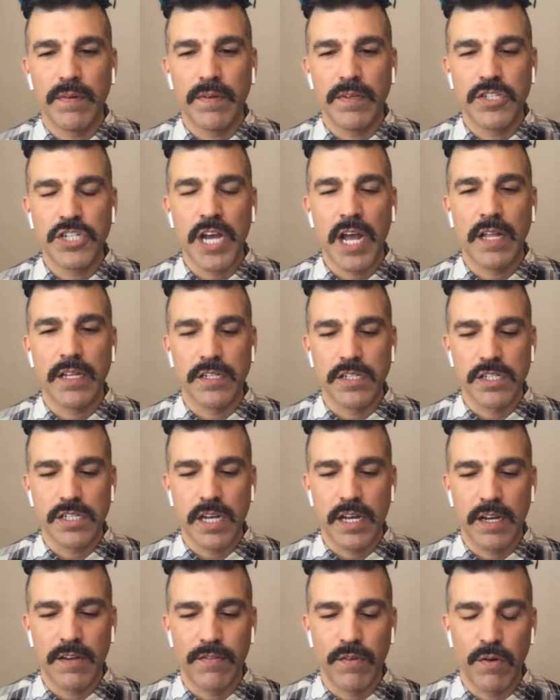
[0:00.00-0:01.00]
challenge
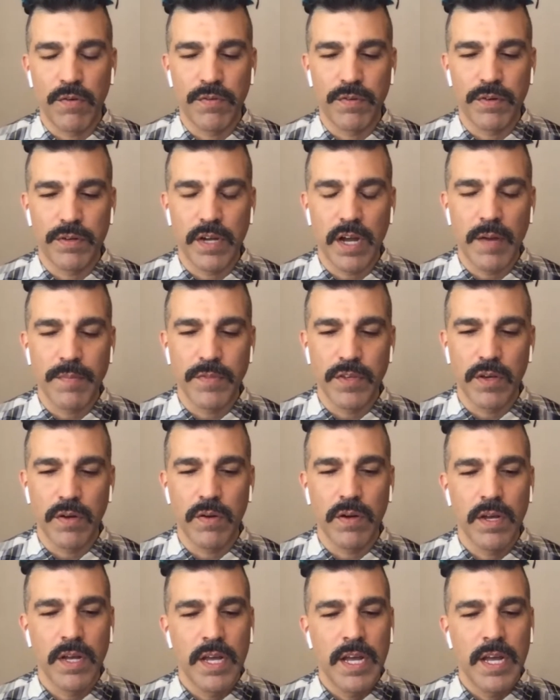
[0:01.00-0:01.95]
kind of overcome you.